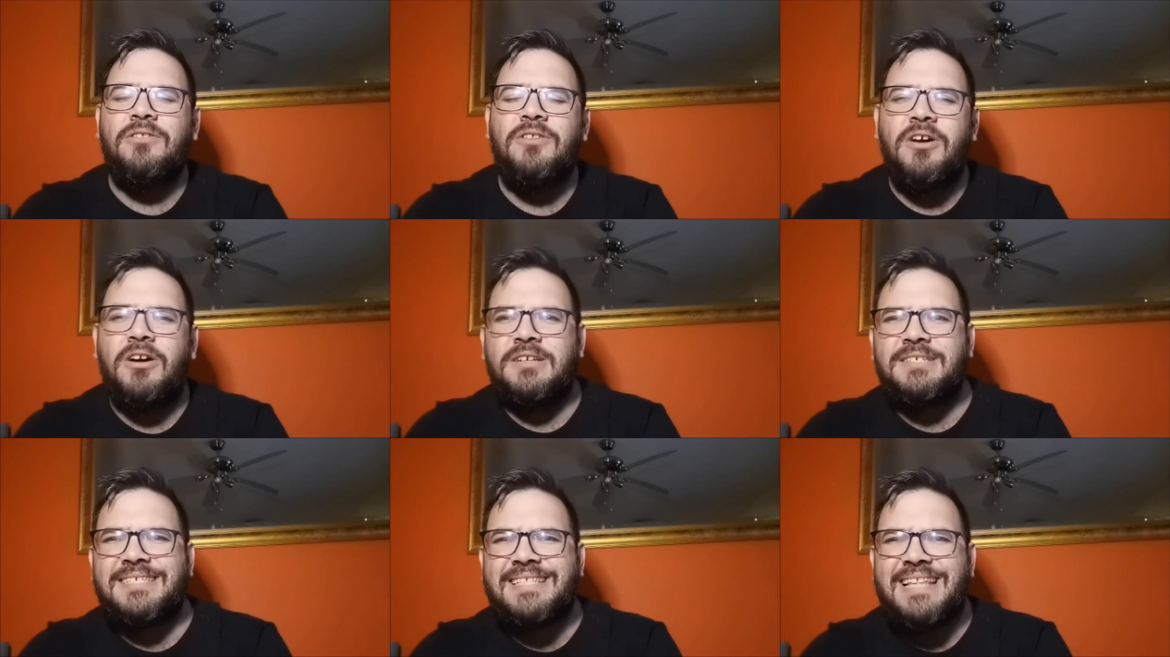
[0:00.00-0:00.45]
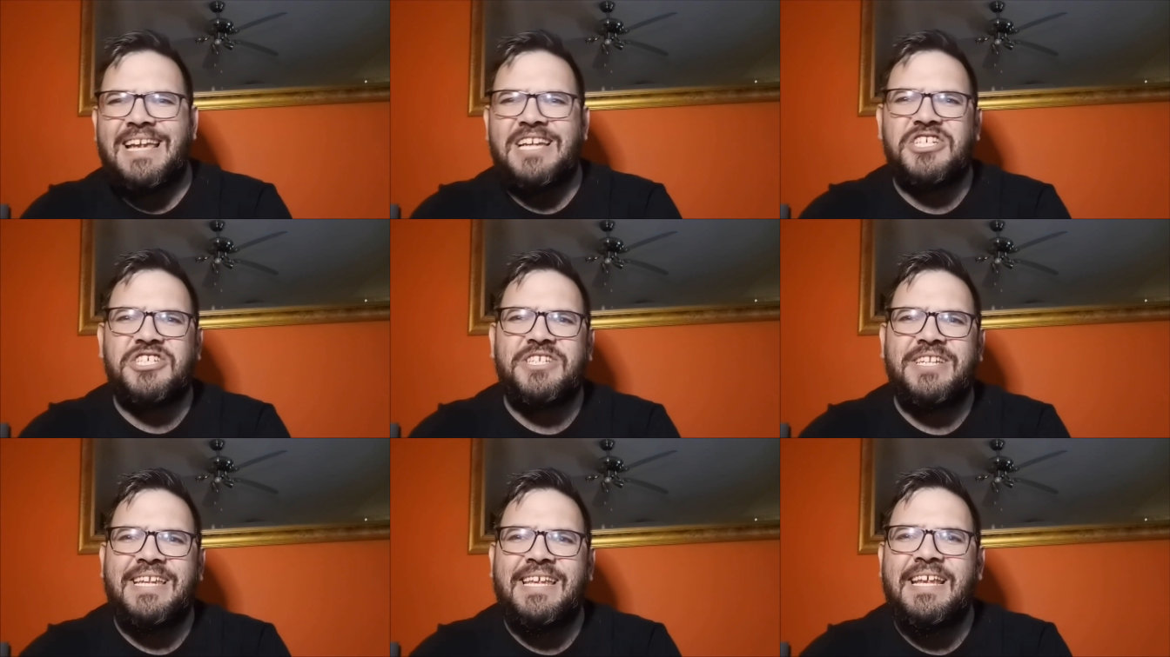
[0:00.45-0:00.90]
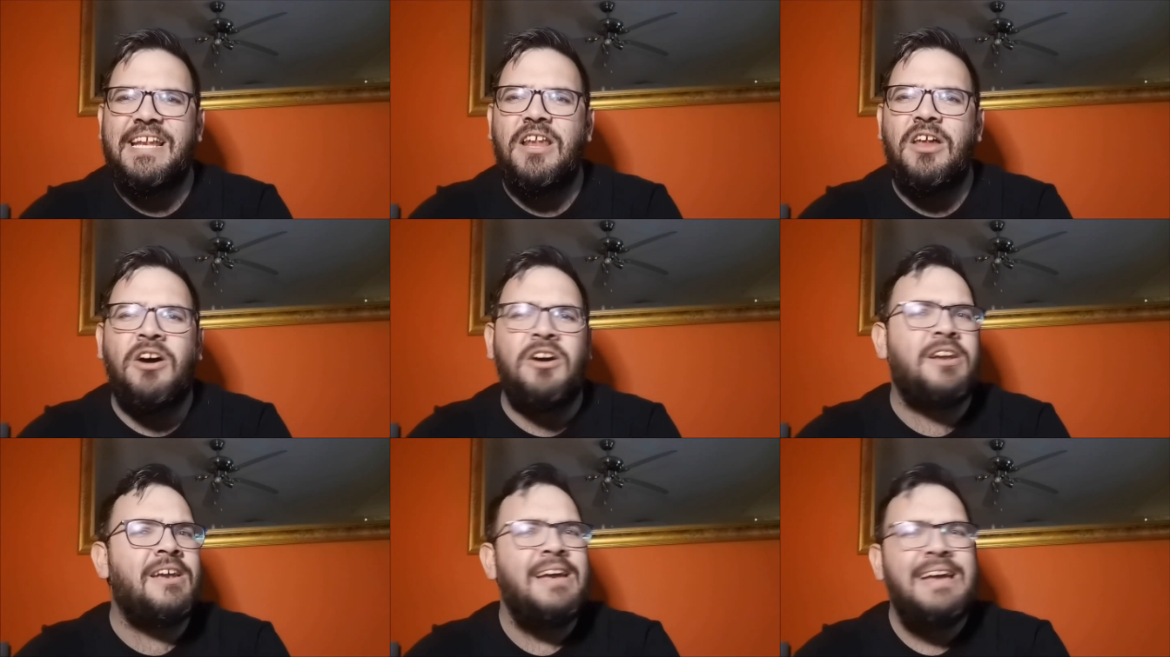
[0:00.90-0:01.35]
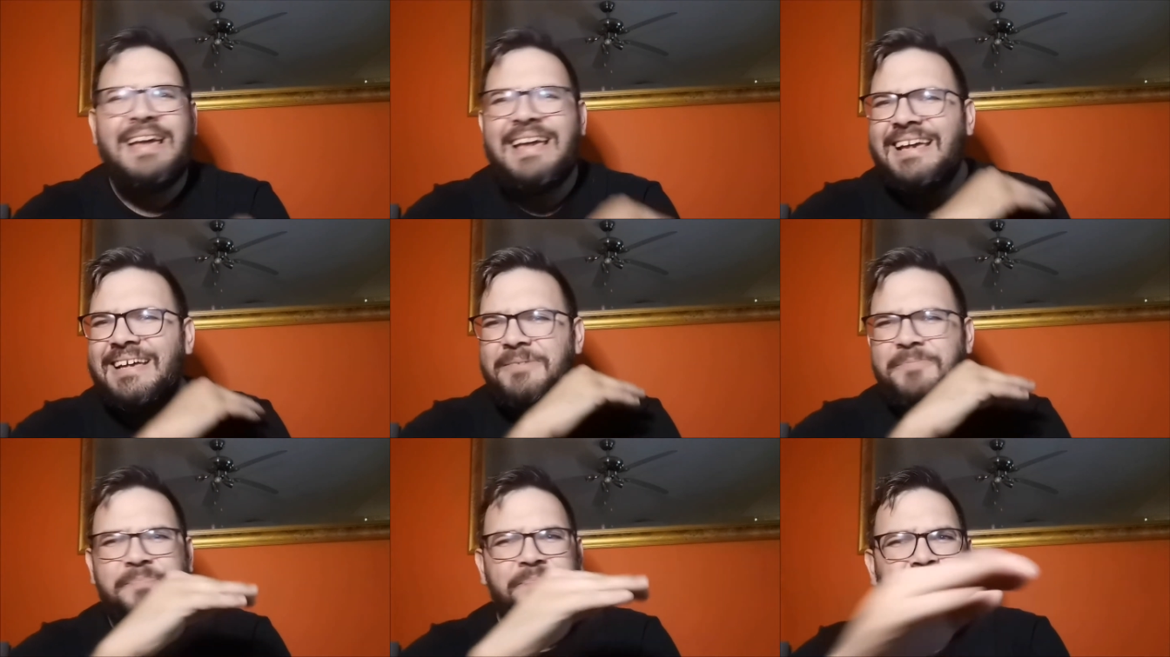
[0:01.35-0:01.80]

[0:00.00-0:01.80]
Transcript: ankle lock / knee lock.